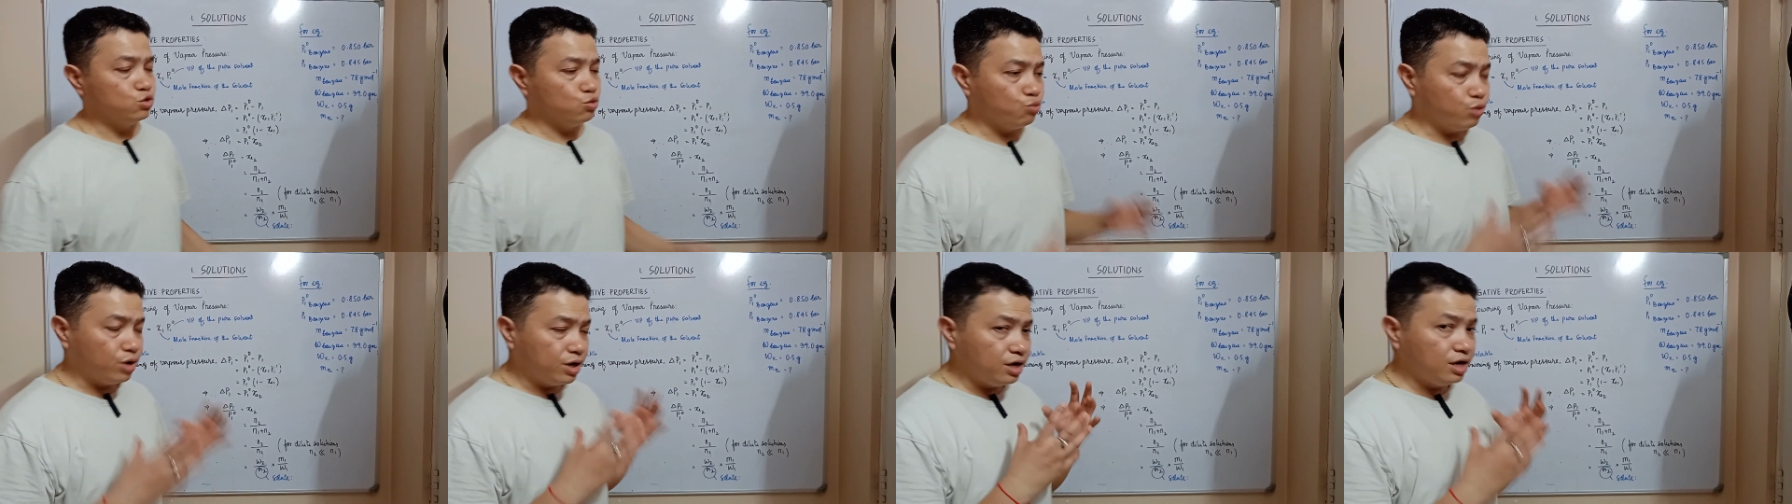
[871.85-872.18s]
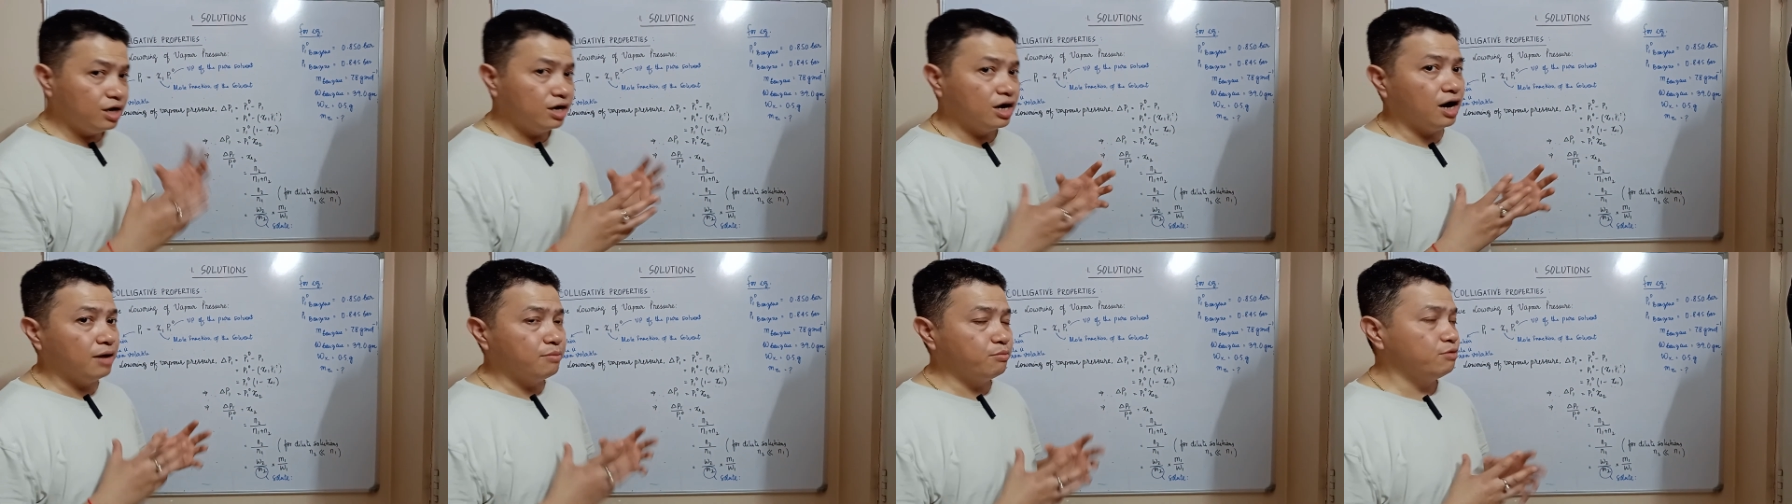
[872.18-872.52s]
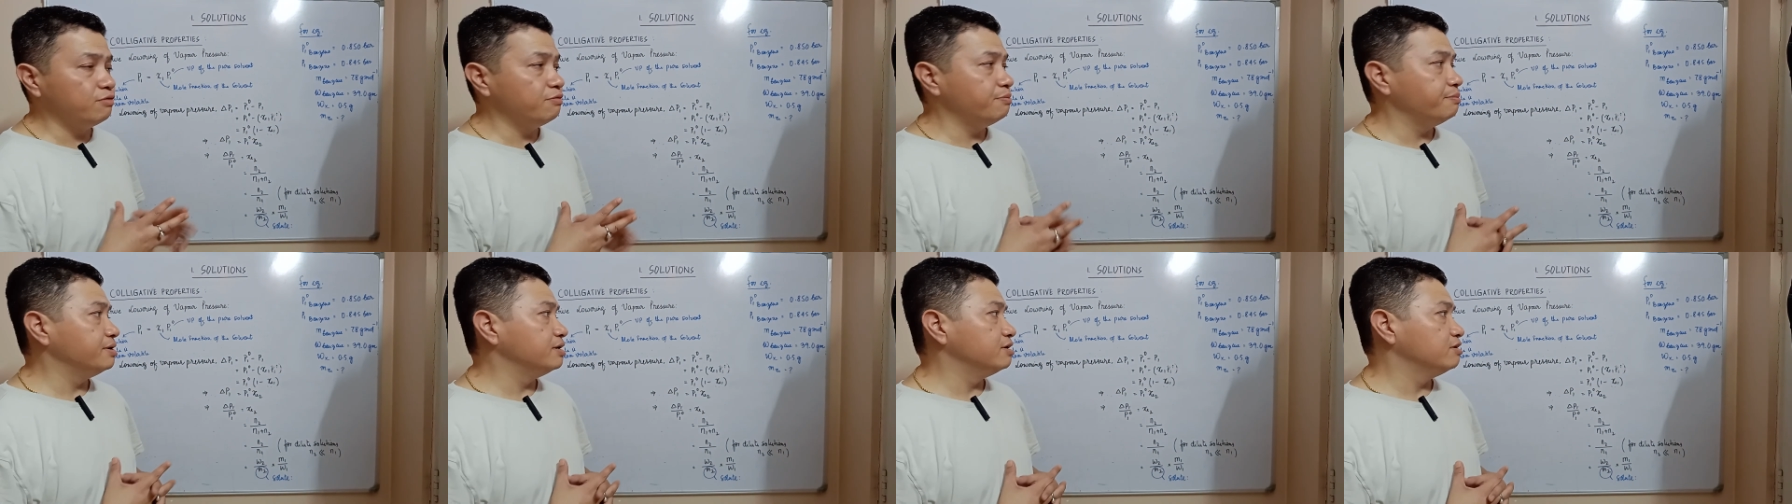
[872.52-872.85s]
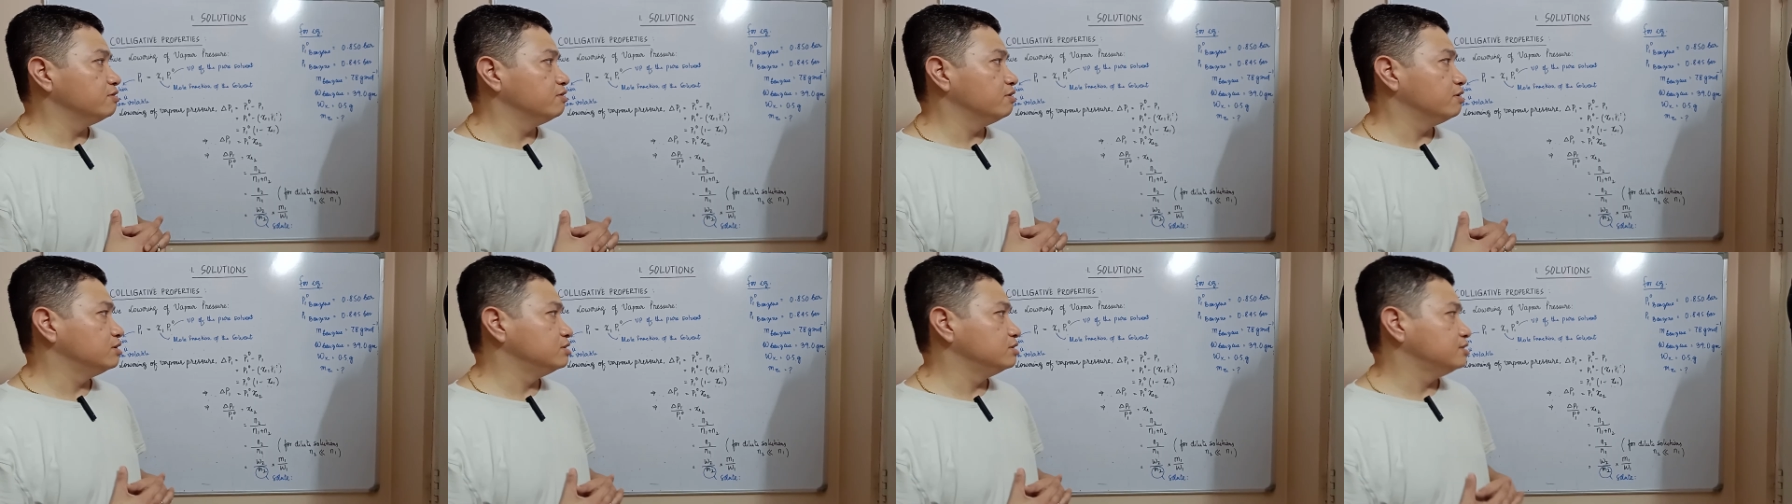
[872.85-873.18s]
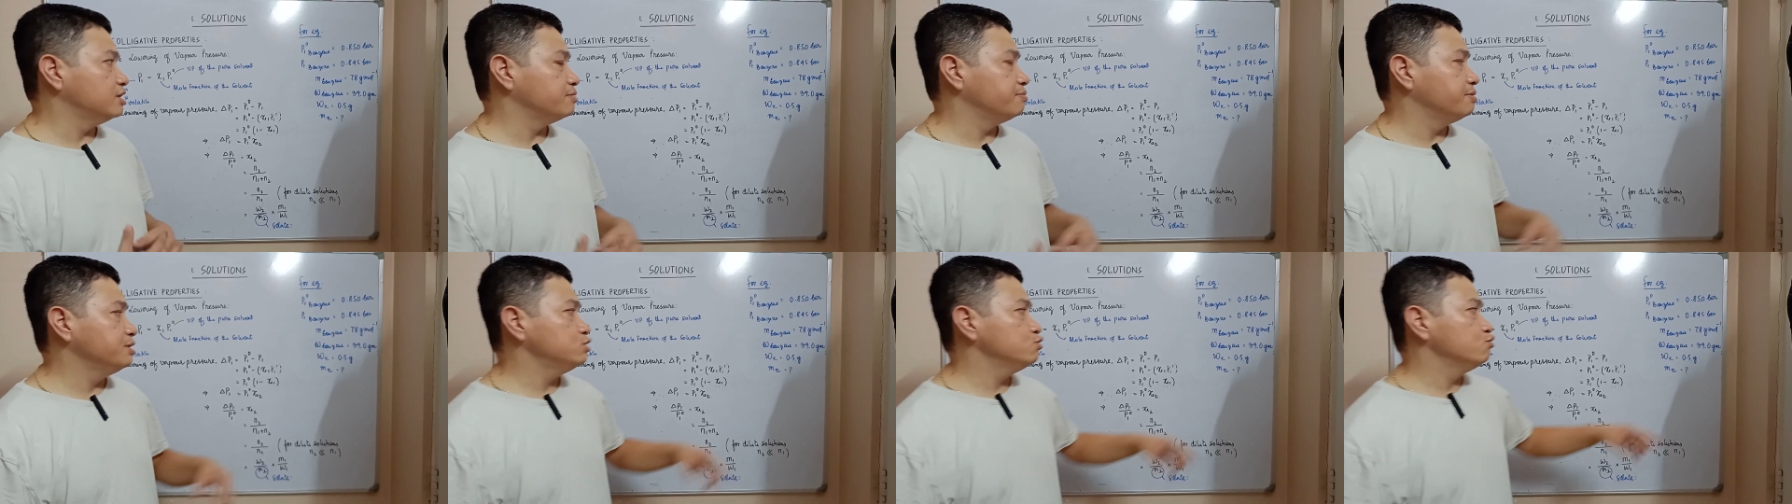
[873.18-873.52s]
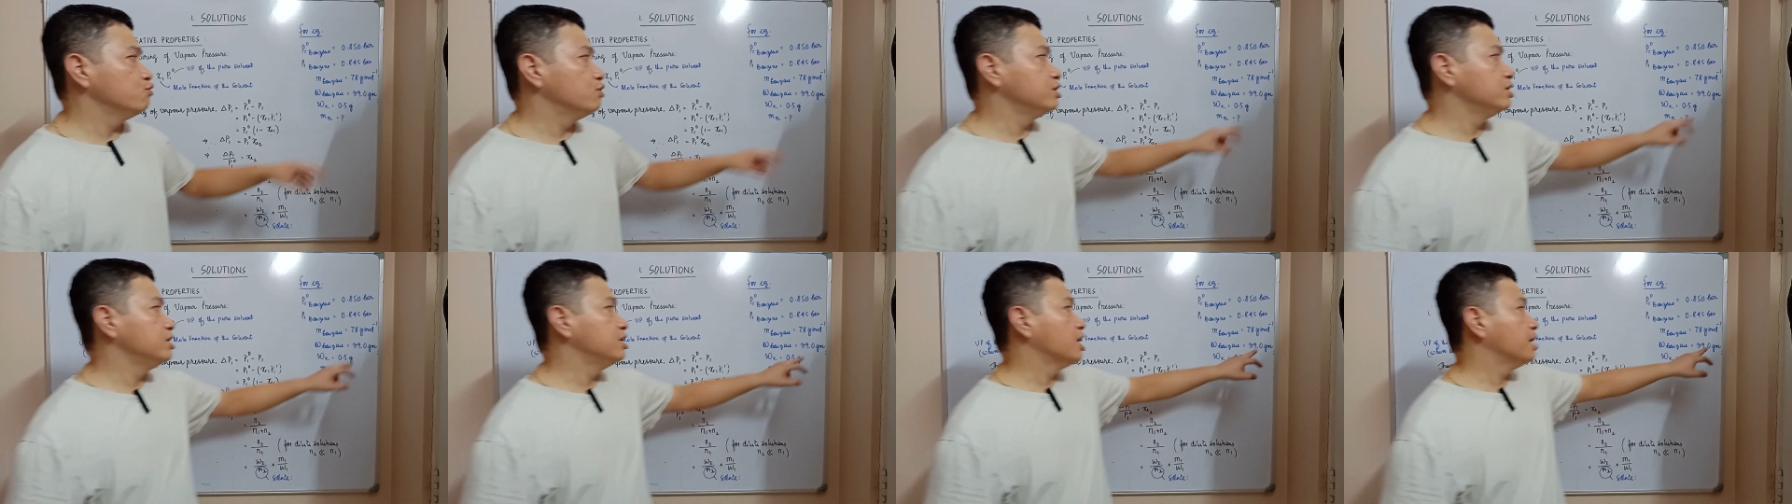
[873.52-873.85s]
So 1 gram of that
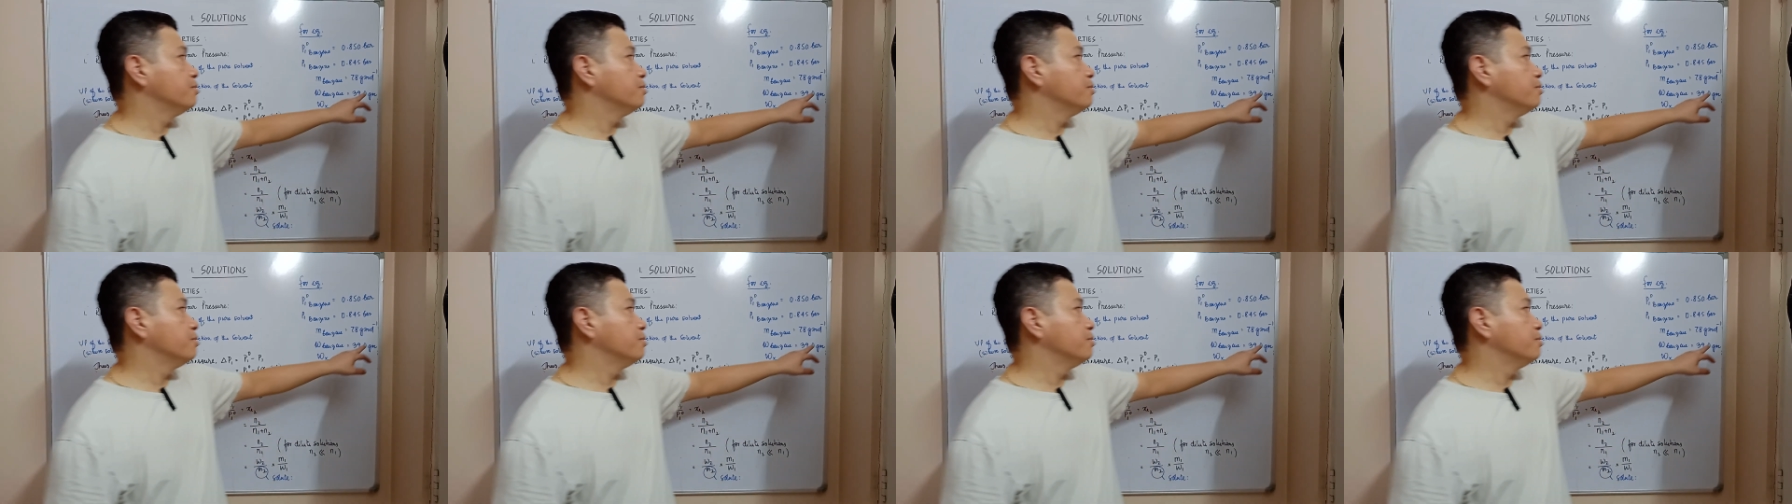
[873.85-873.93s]
means 1